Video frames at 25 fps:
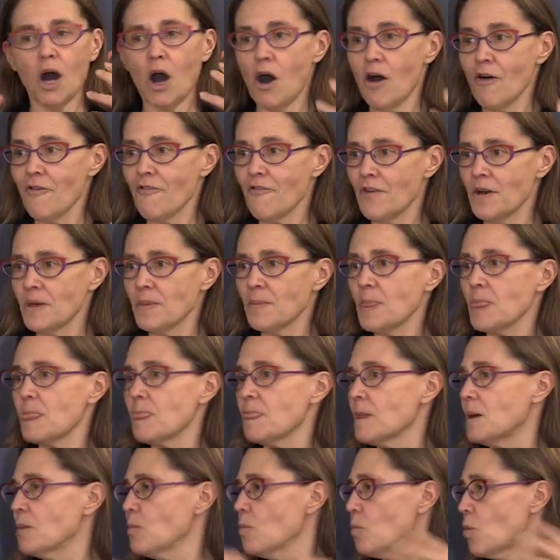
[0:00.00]

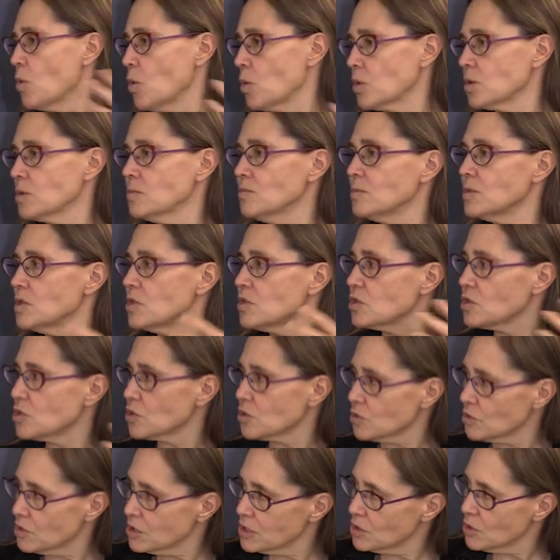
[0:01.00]
Often, war
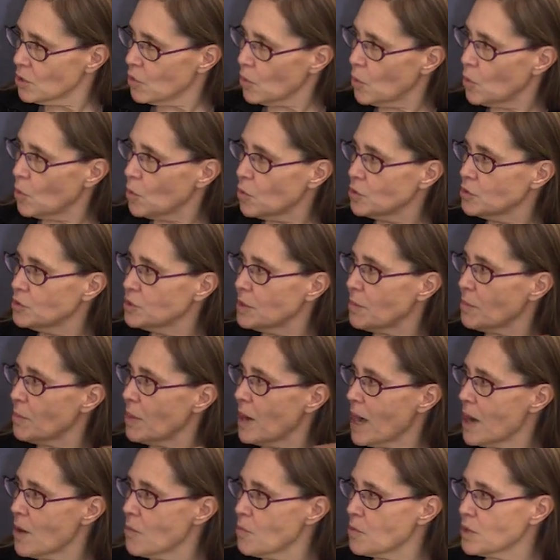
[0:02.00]
destroyed all the
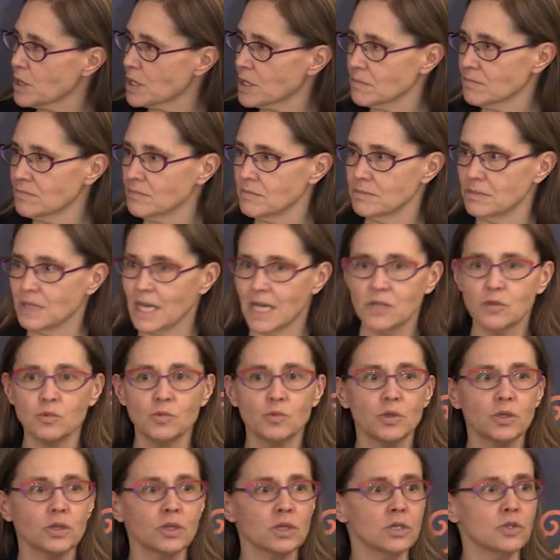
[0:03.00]
power
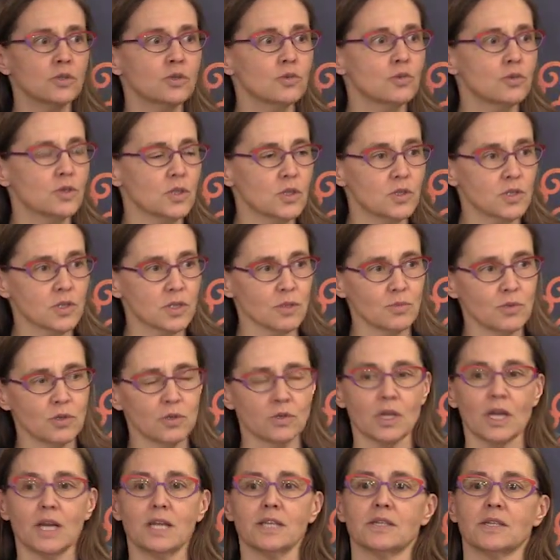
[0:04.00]
network to
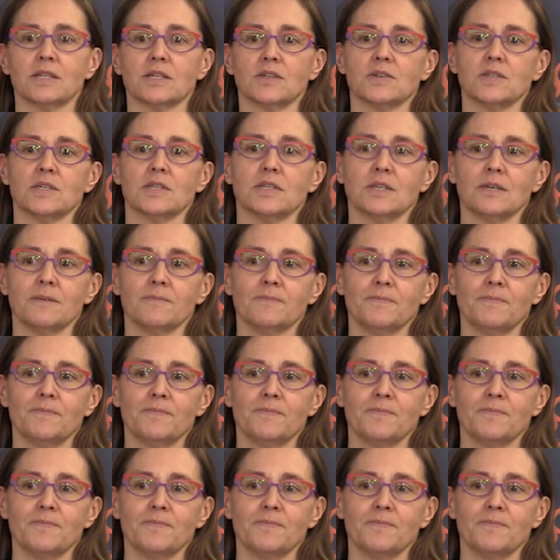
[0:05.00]
distribute electricity.